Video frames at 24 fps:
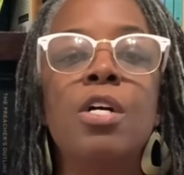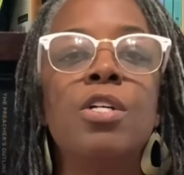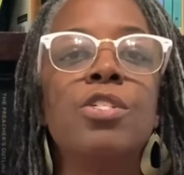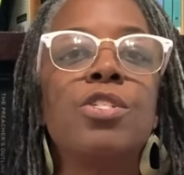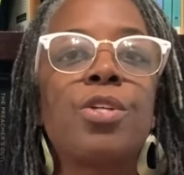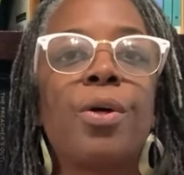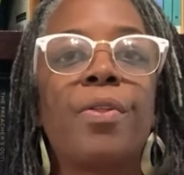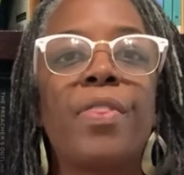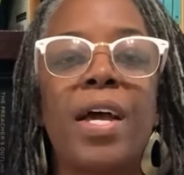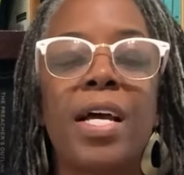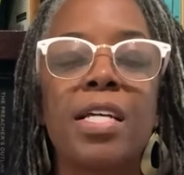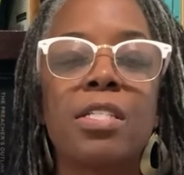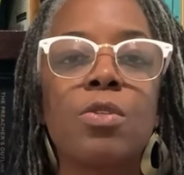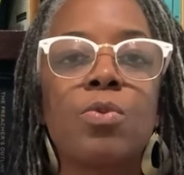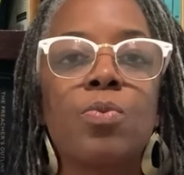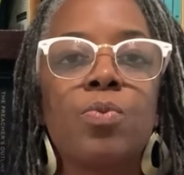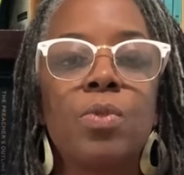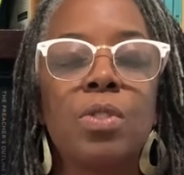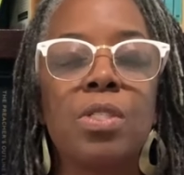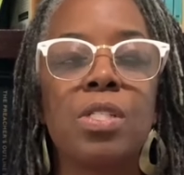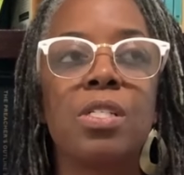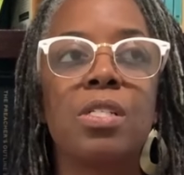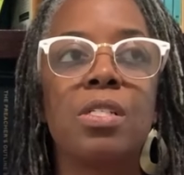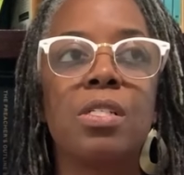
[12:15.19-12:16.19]
So that's
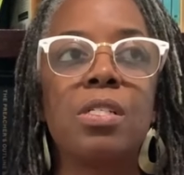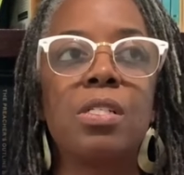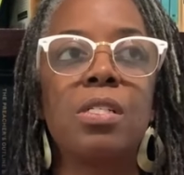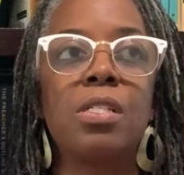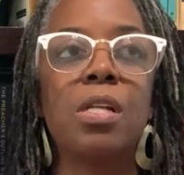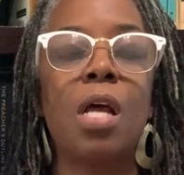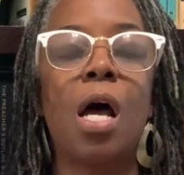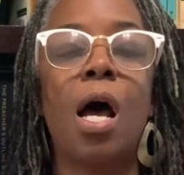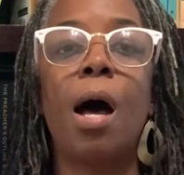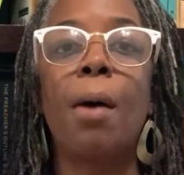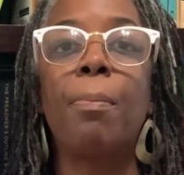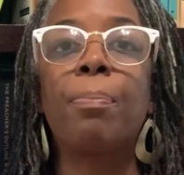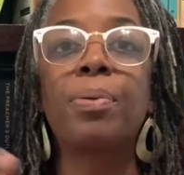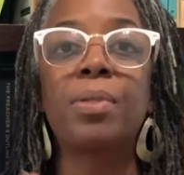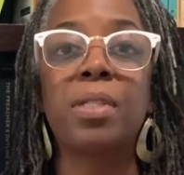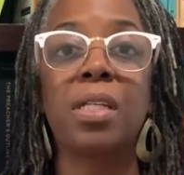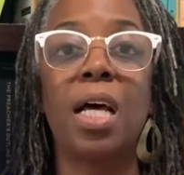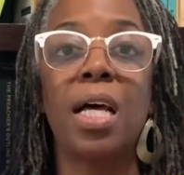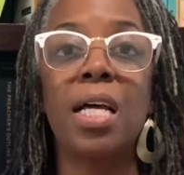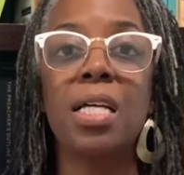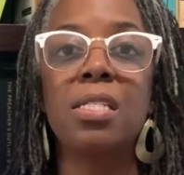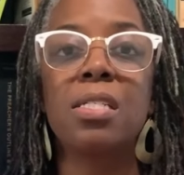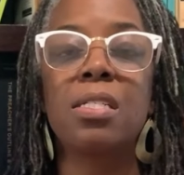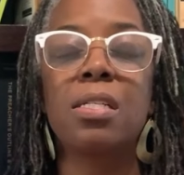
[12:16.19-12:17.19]
a
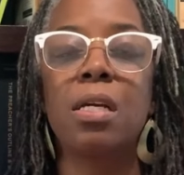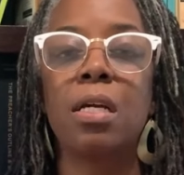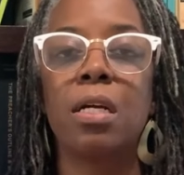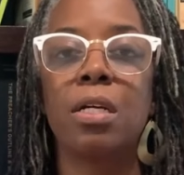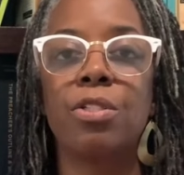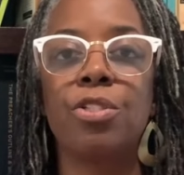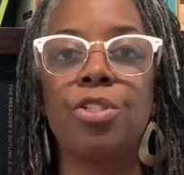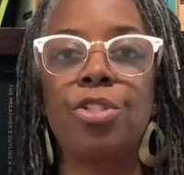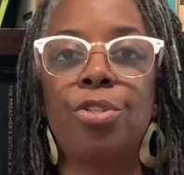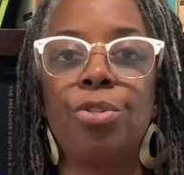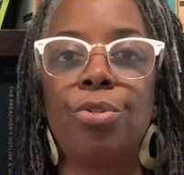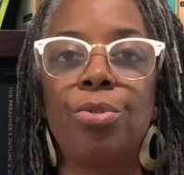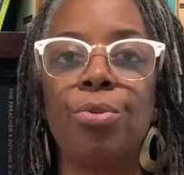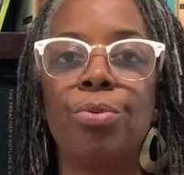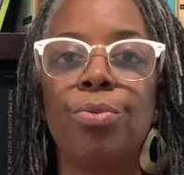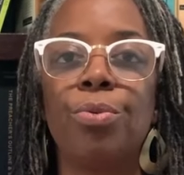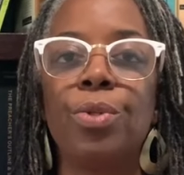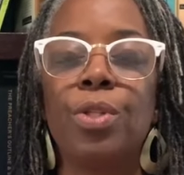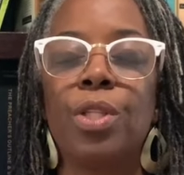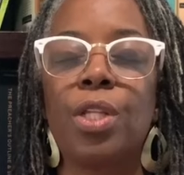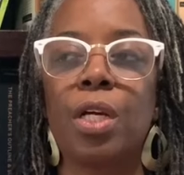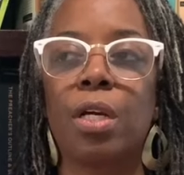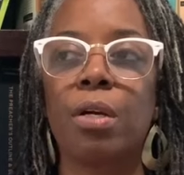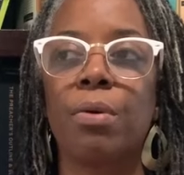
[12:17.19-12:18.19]
plus
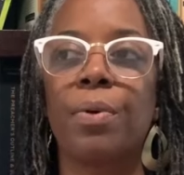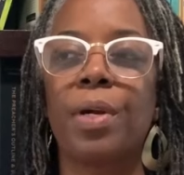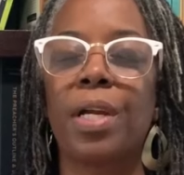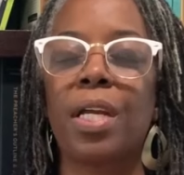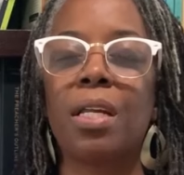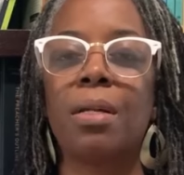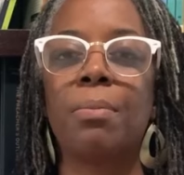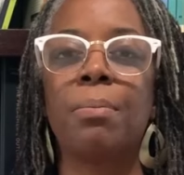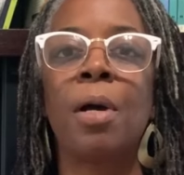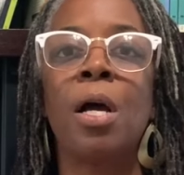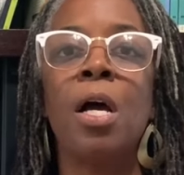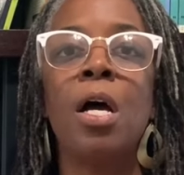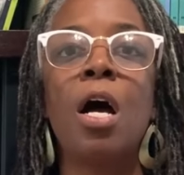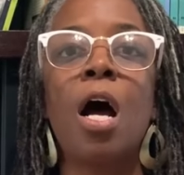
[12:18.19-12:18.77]
to the curriculum.